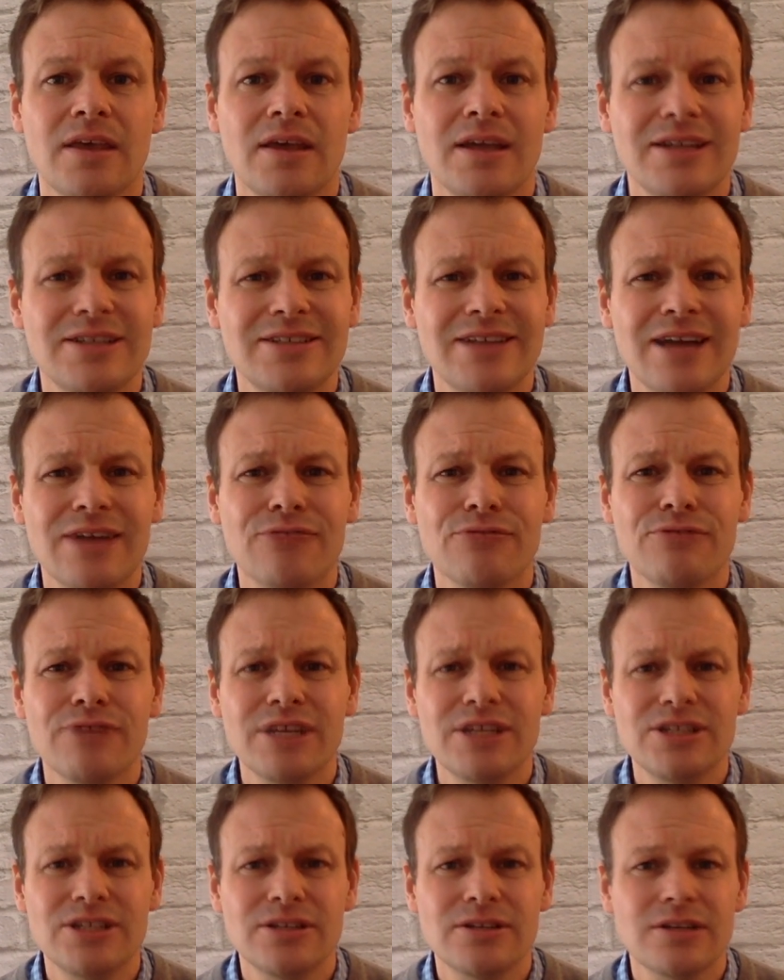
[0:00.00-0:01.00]
It's not
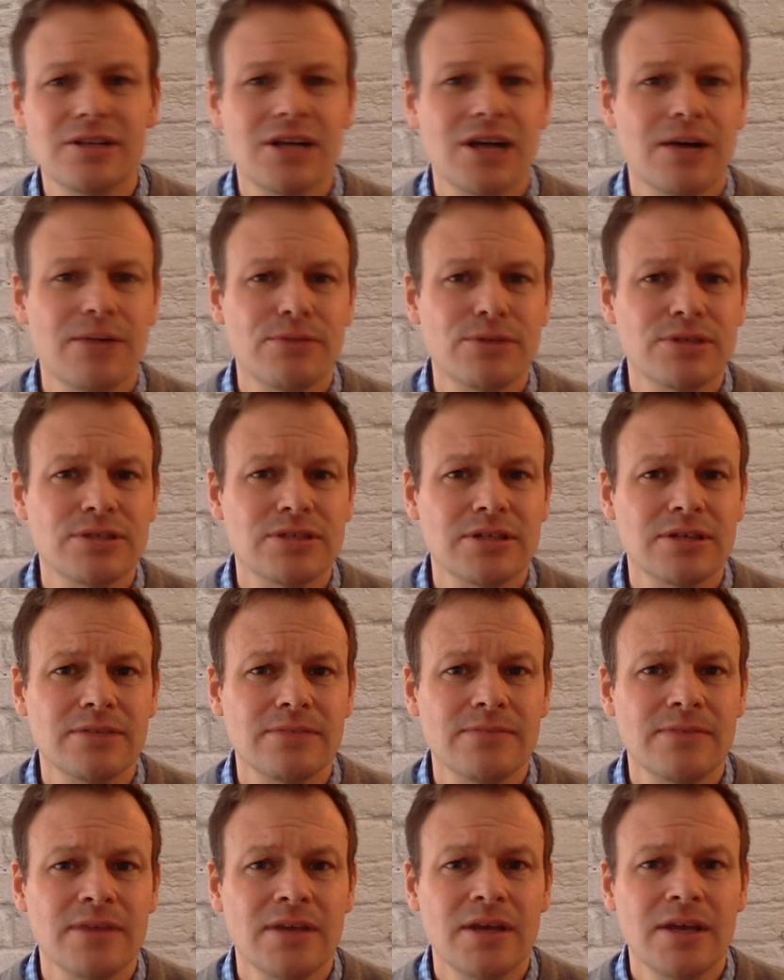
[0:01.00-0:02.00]
rigid or
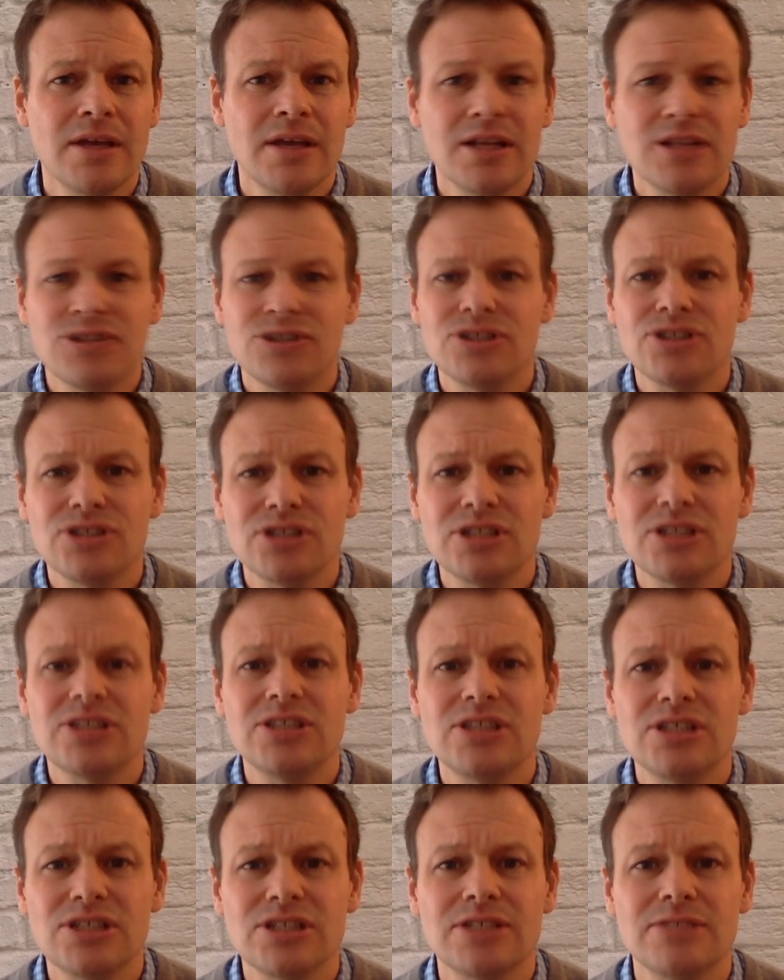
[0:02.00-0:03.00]
cumbersome. It's just a
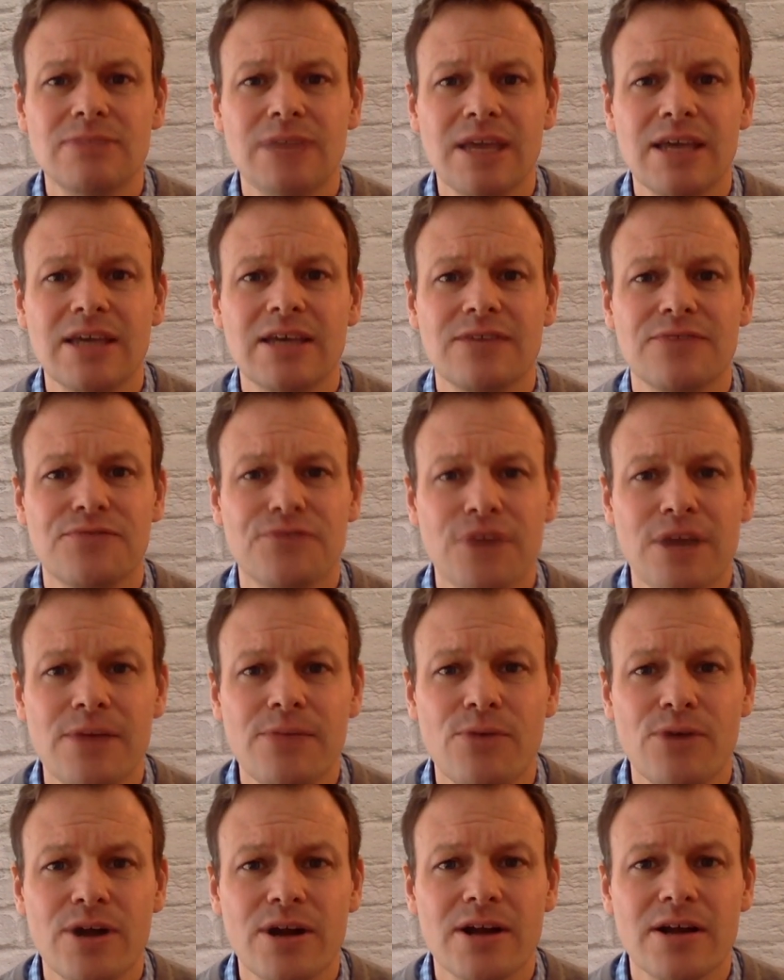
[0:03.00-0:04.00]
decision-making
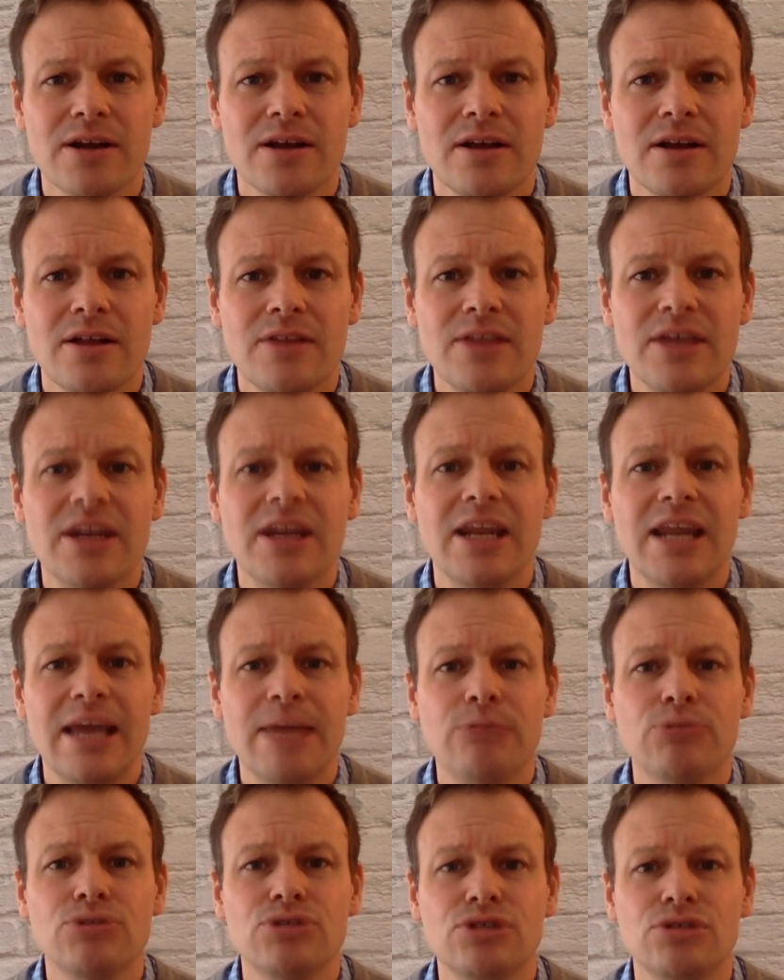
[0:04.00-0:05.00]
framework that
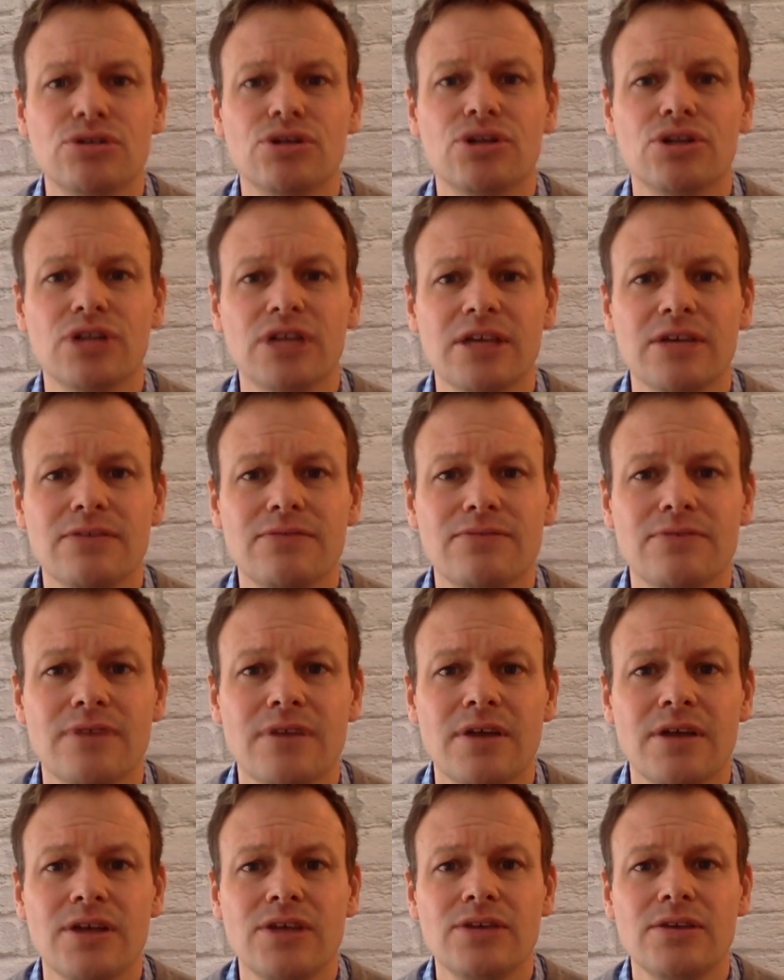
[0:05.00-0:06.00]
enables you to live
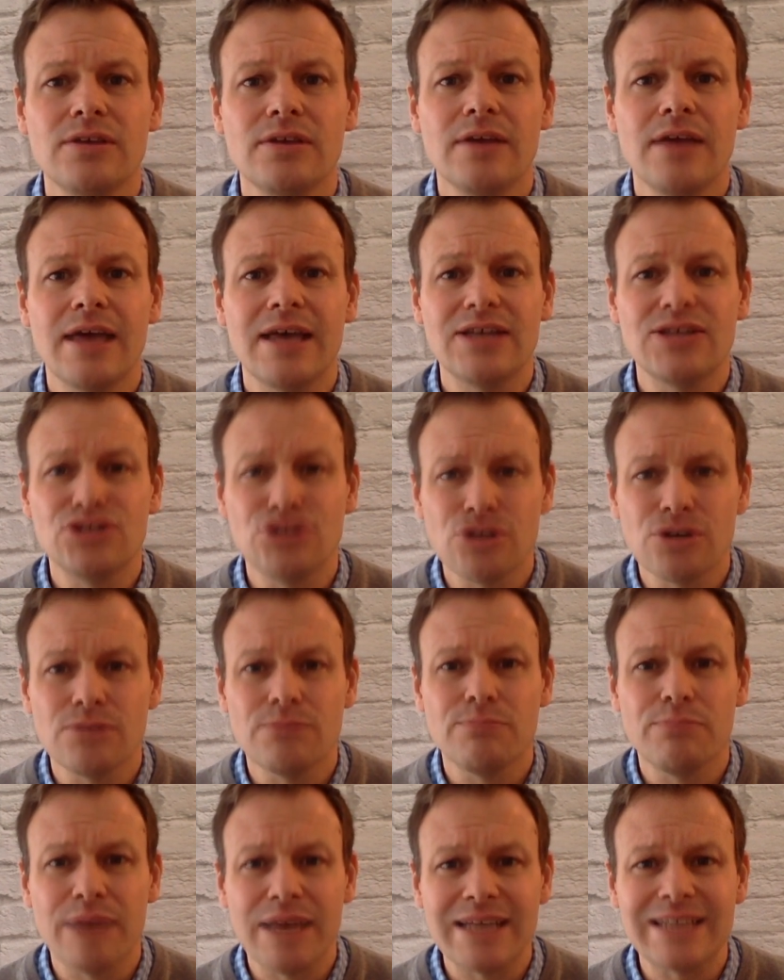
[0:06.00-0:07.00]
as your
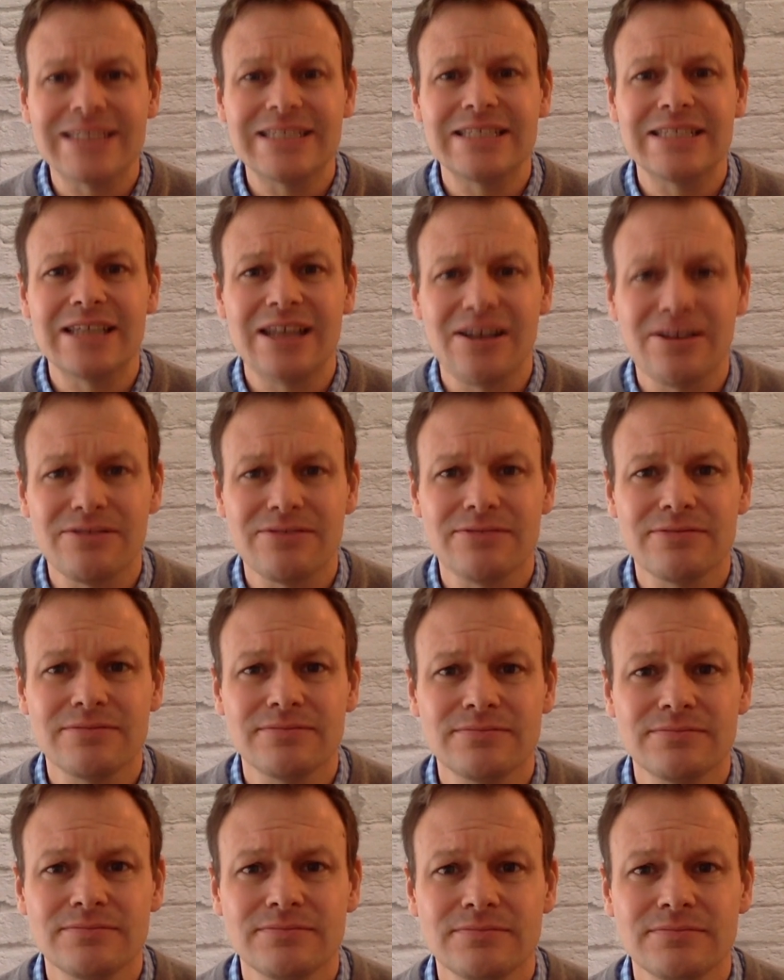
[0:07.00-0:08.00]
best self.
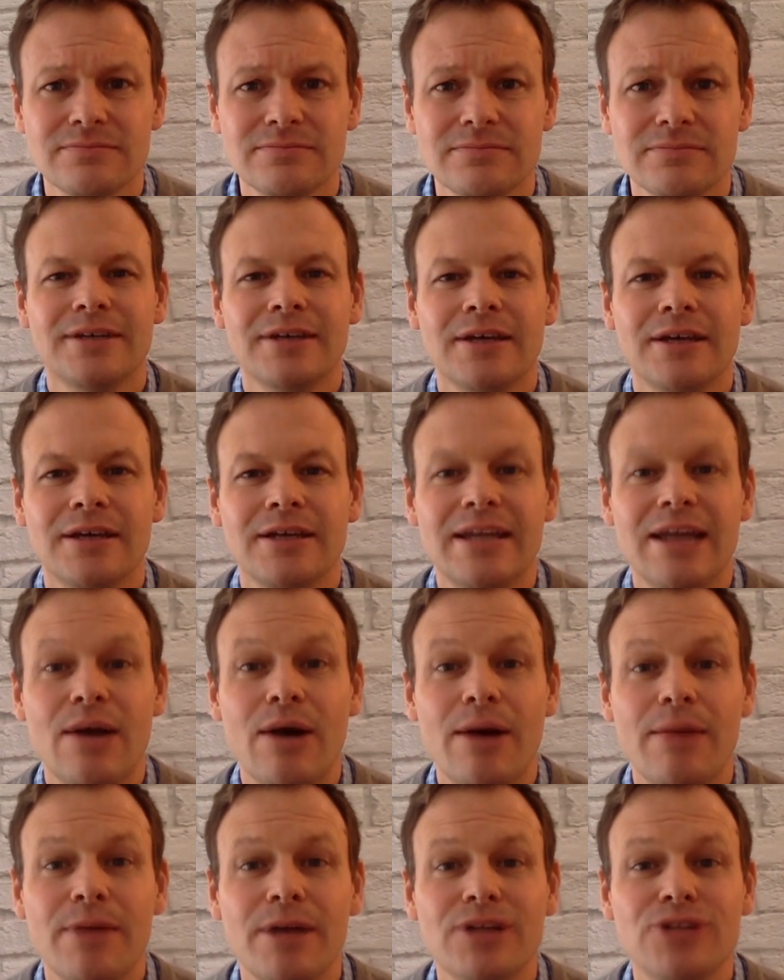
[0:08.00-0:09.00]

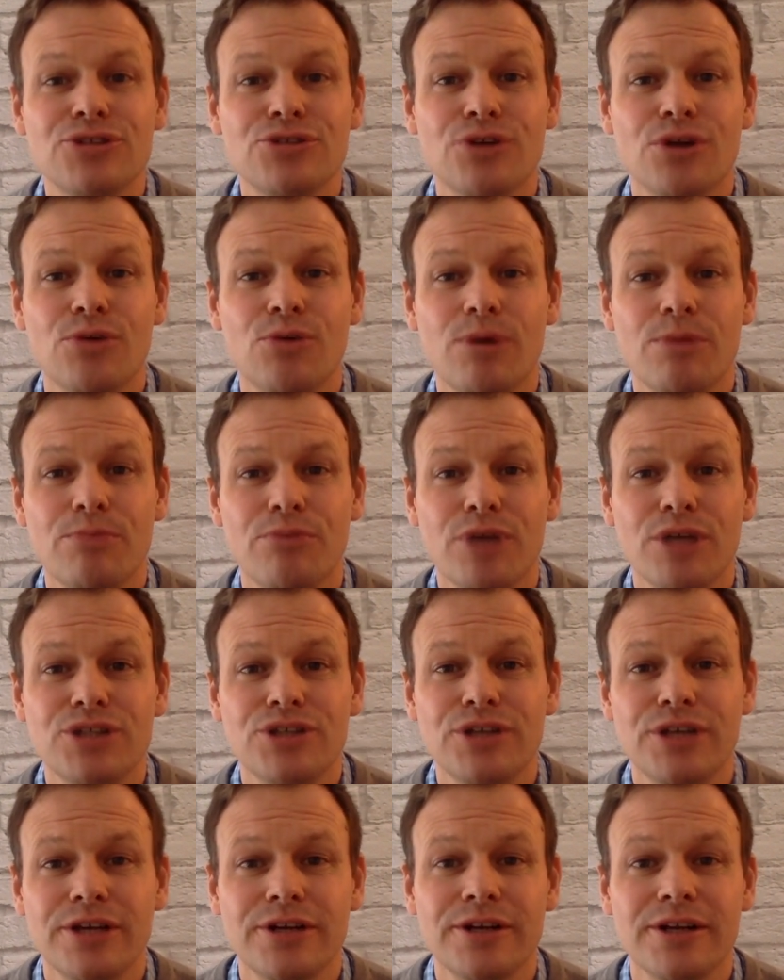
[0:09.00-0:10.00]
Now, I'm not sure what
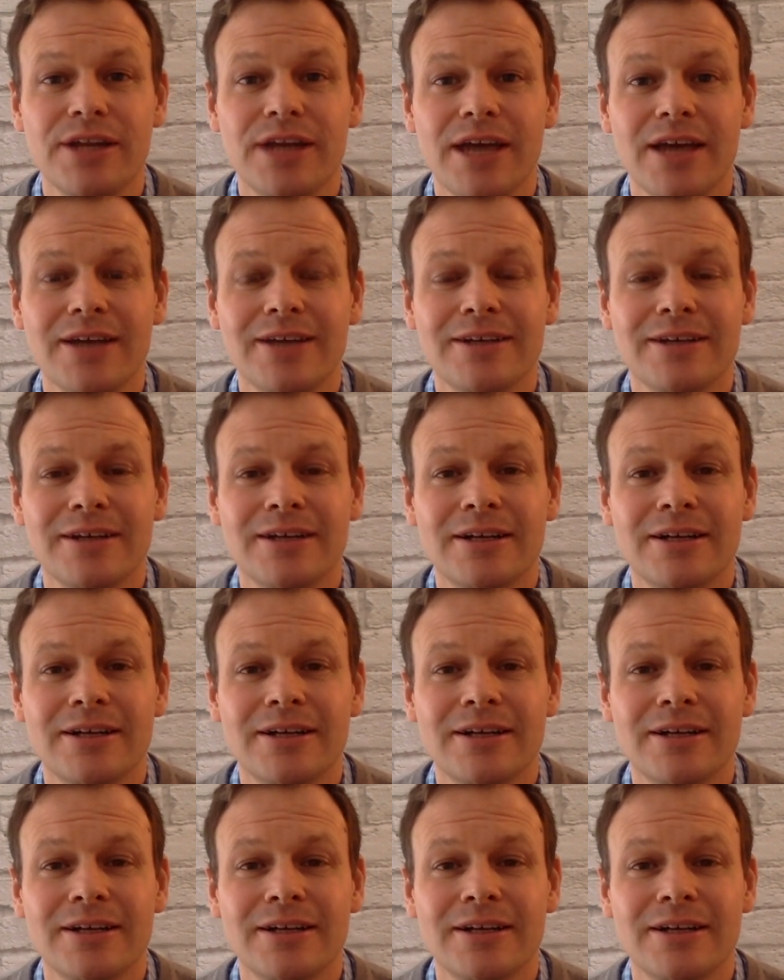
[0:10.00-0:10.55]
brought you here today.